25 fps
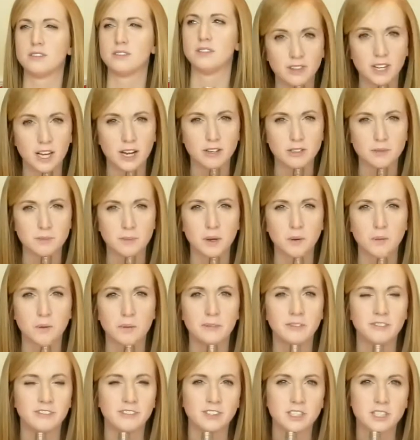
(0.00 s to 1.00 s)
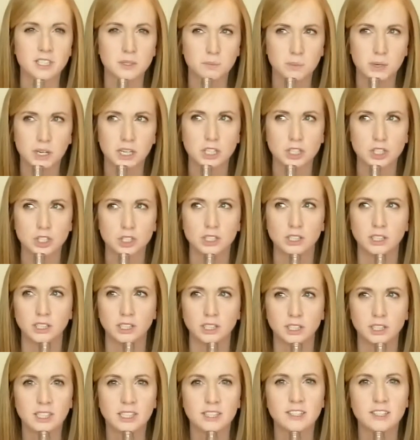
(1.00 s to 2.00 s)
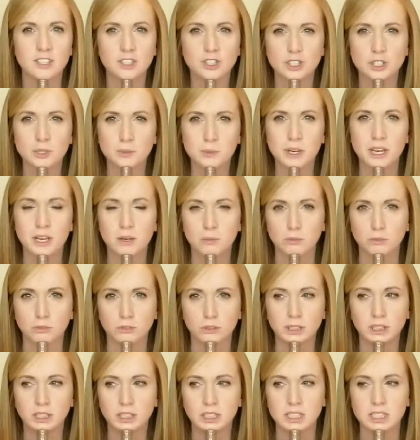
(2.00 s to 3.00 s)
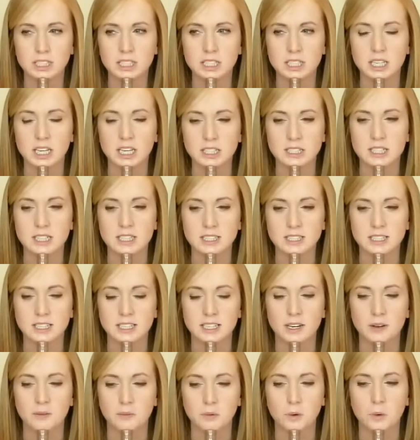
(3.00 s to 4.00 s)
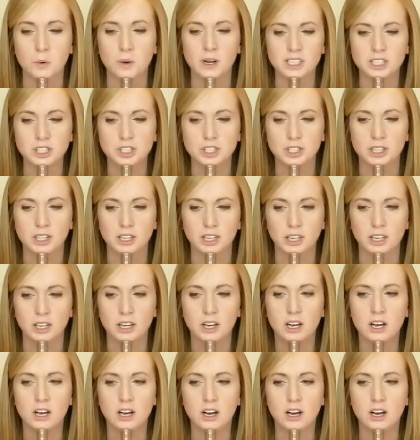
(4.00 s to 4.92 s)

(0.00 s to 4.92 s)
Flowers make women feel special, and this just became really sexist, and I'm questioning